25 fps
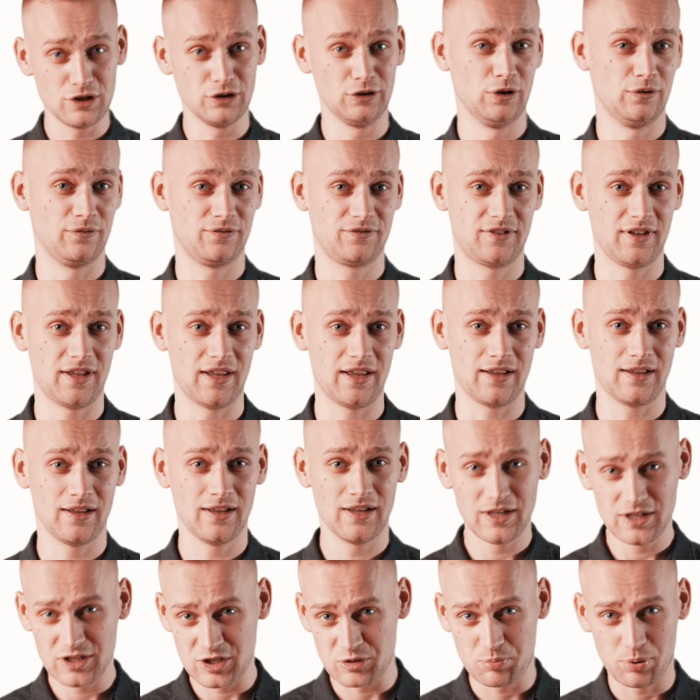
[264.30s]
you loved
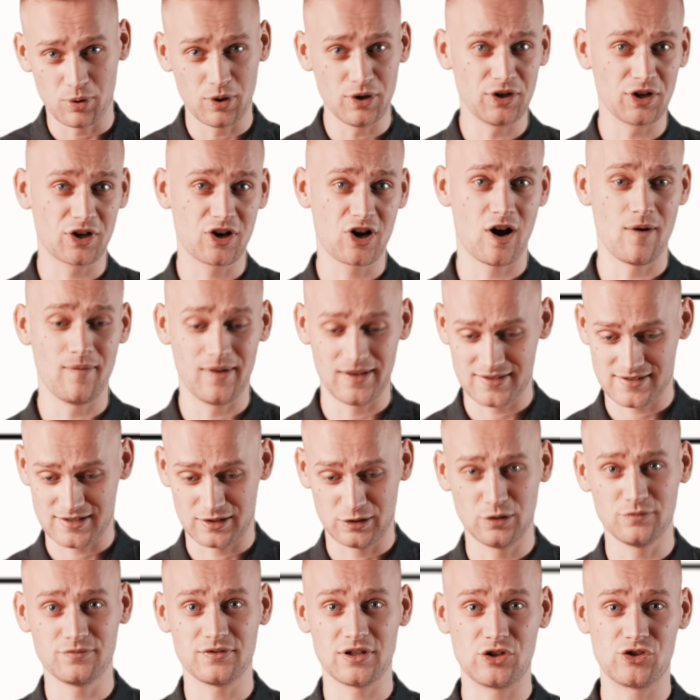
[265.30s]
it, you put in the comments, I
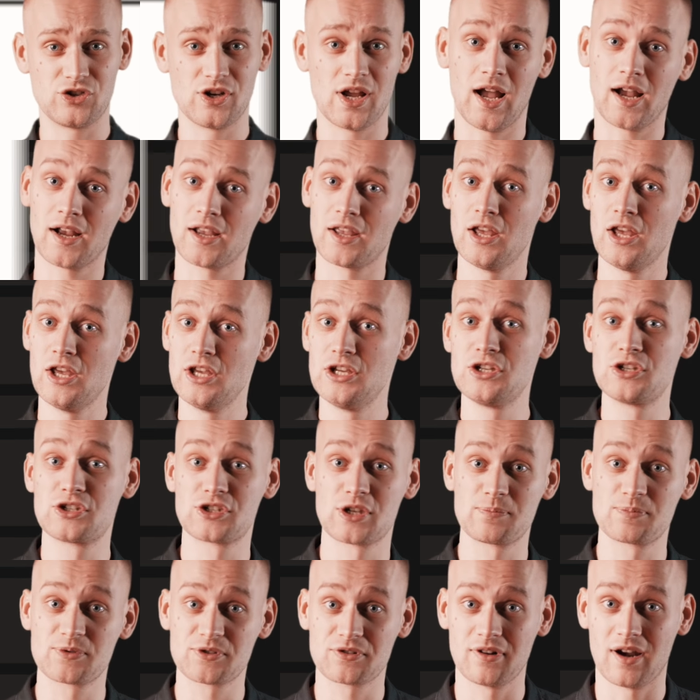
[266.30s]
love you Jack, you
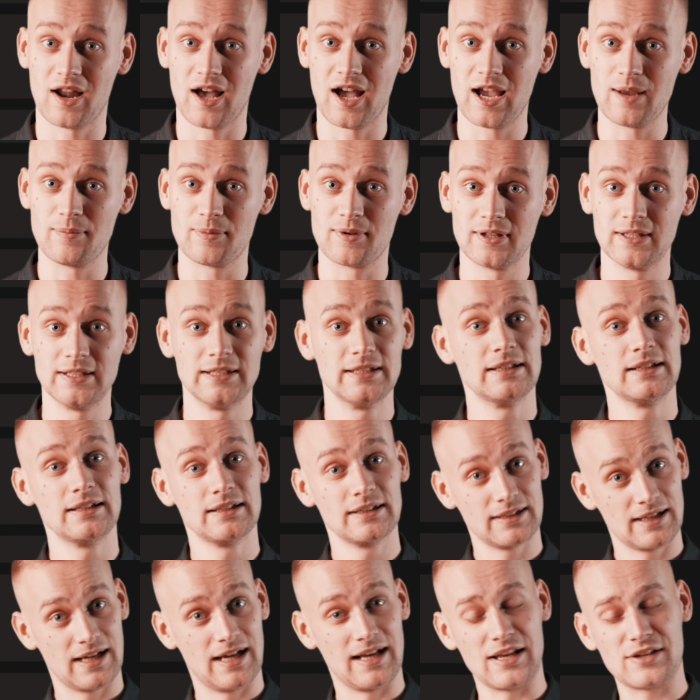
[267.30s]
subscribed.
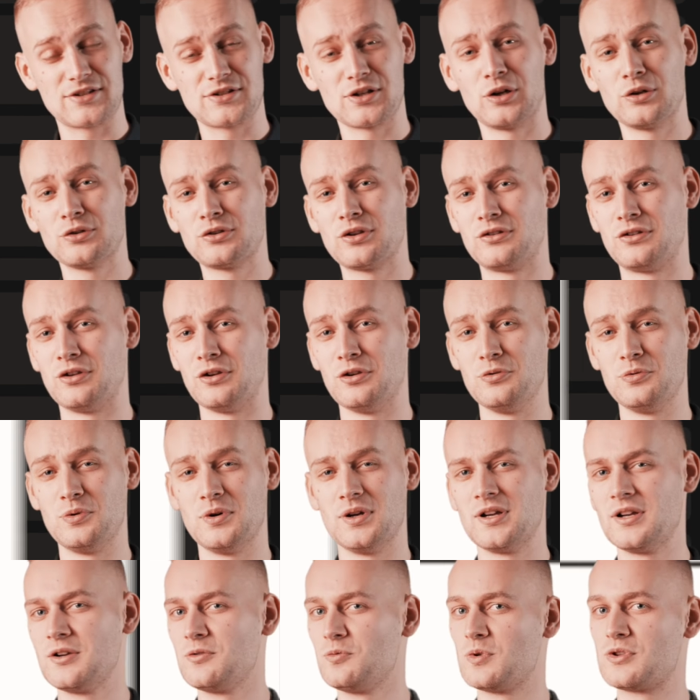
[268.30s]
And it's all to do
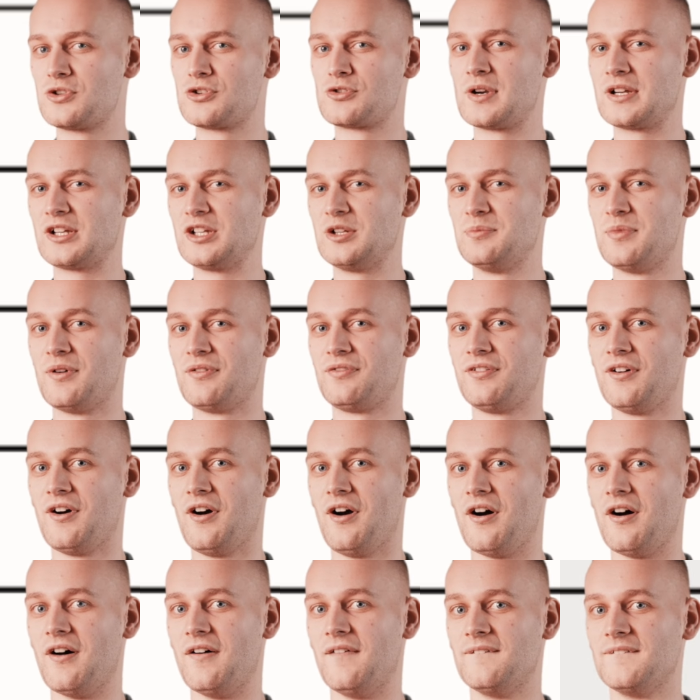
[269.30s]
with trick number
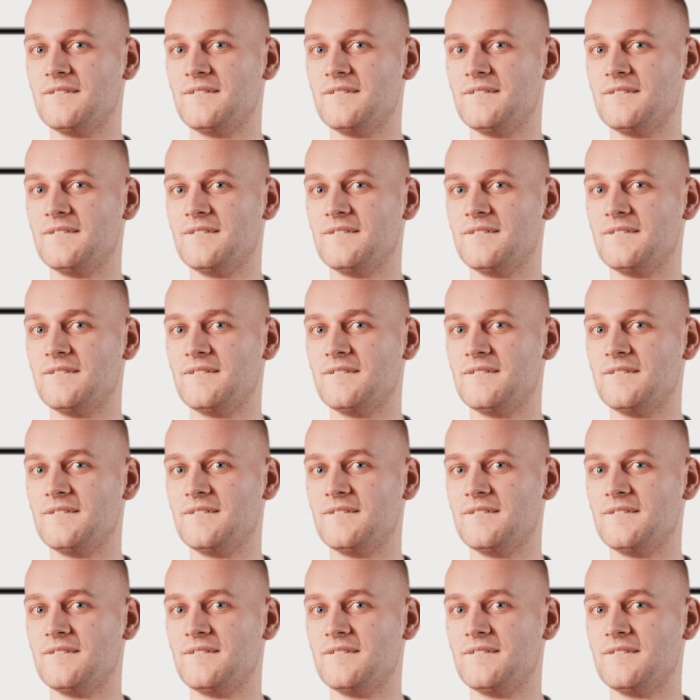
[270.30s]
four.